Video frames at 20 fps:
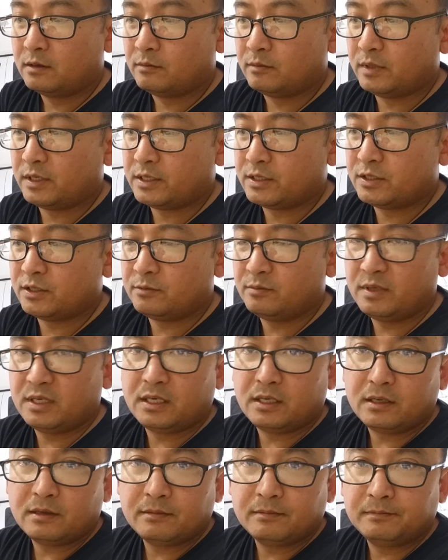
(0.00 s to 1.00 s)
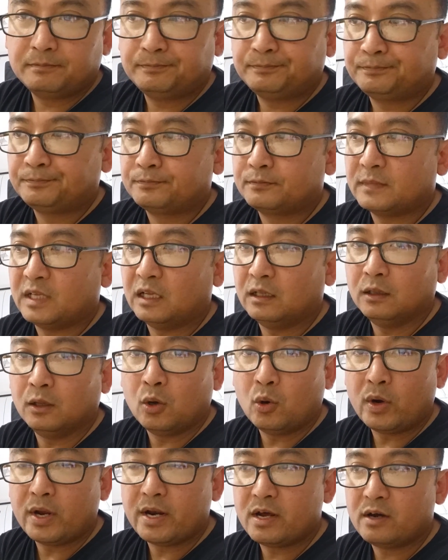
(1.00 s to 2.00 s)
But it should be
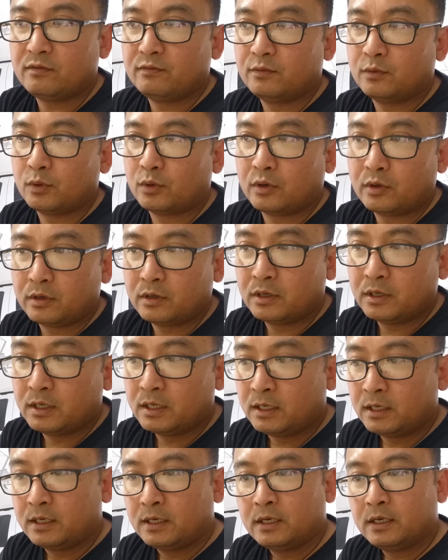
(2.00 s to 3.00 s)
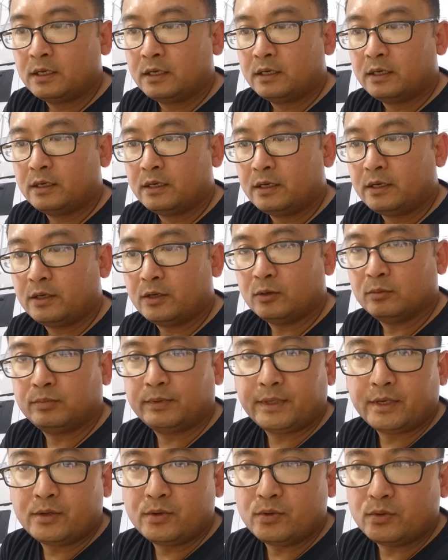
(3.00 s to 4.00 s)
low enough where it'll
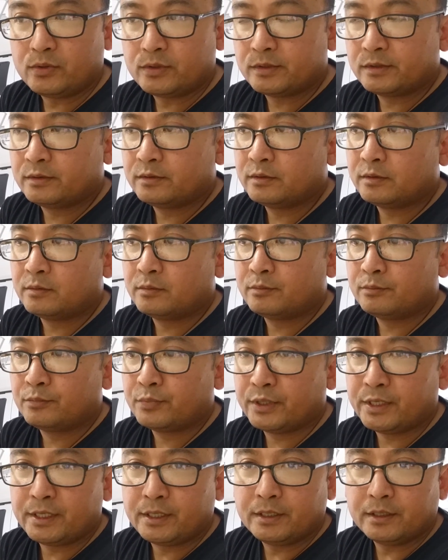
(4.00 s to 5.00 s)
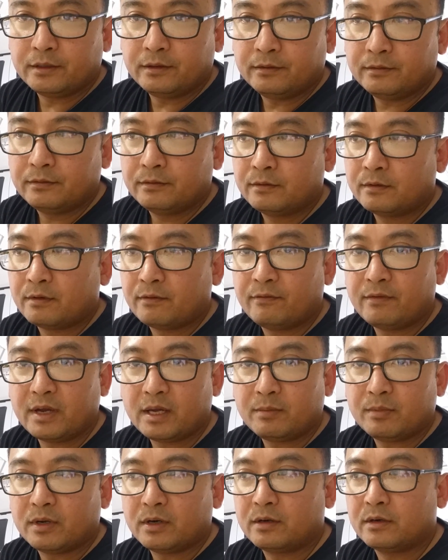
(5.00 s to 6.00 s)
produce pretty good
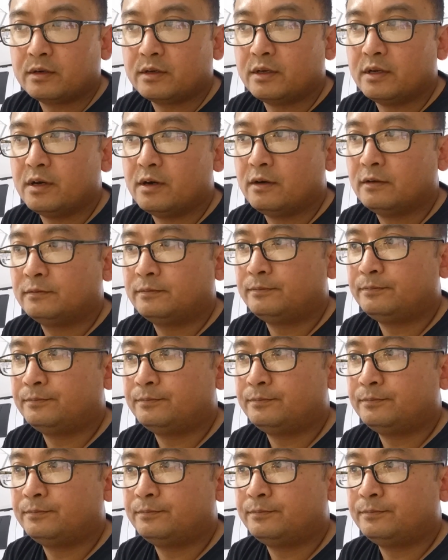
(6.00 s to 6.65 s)
vapor, you know.